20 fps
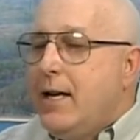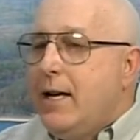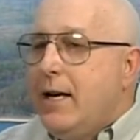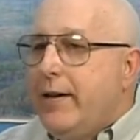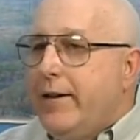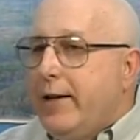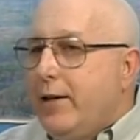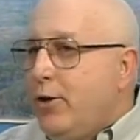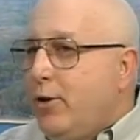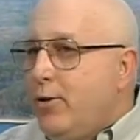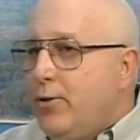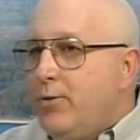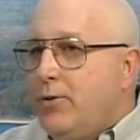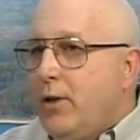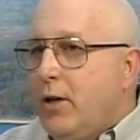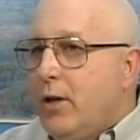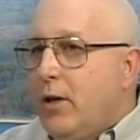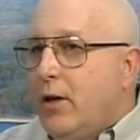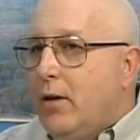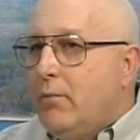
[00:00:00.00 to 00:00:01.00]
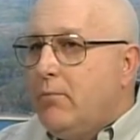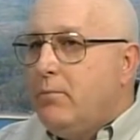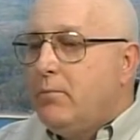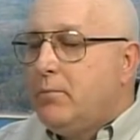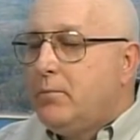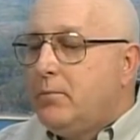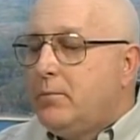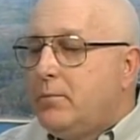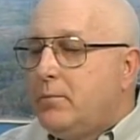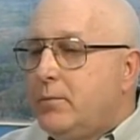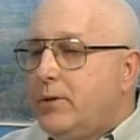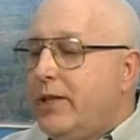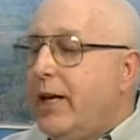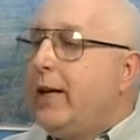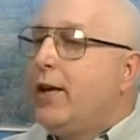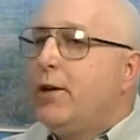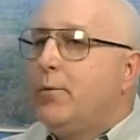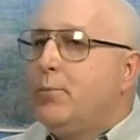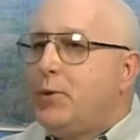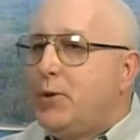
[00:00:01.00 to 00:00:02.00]
and they used a
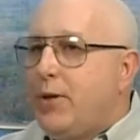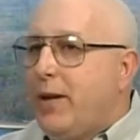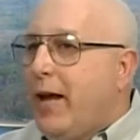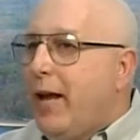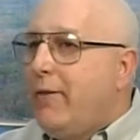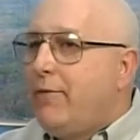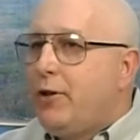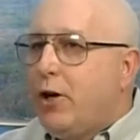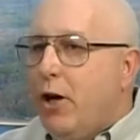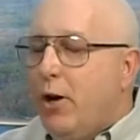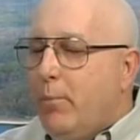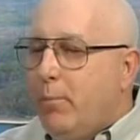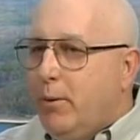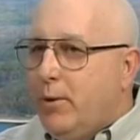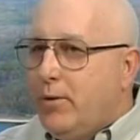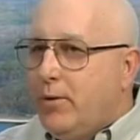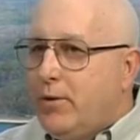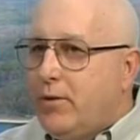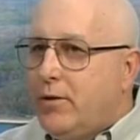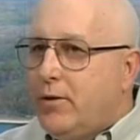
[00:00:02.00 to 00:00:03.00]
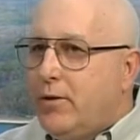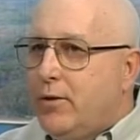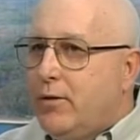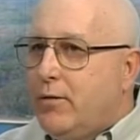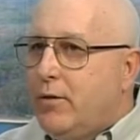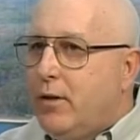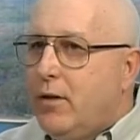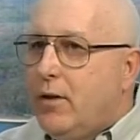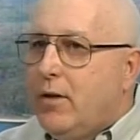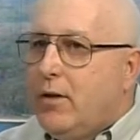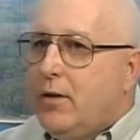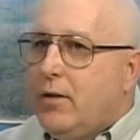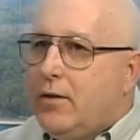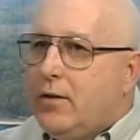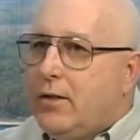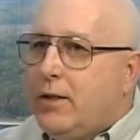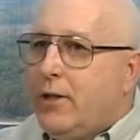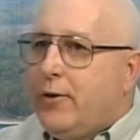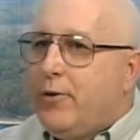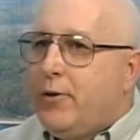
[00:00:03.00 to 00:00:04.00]
Jacob staff compass to
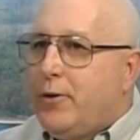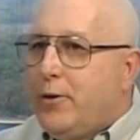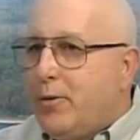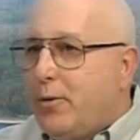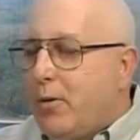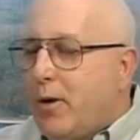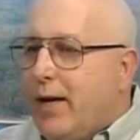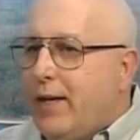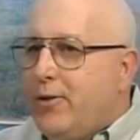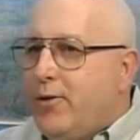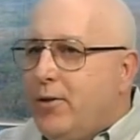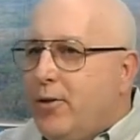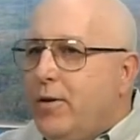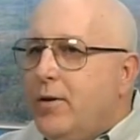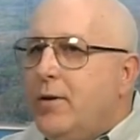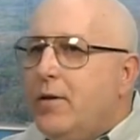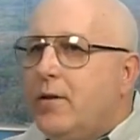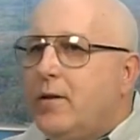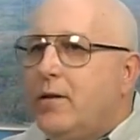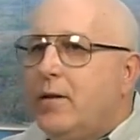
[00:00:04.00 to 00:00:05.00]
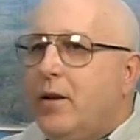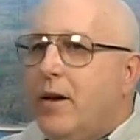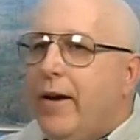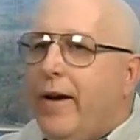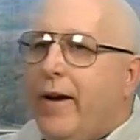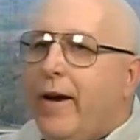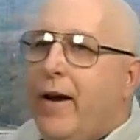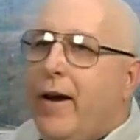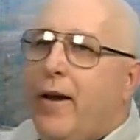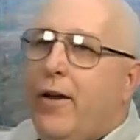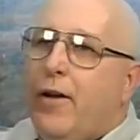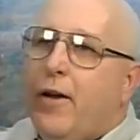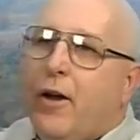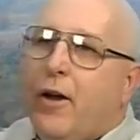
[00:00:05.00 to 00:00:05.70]
get their direction. And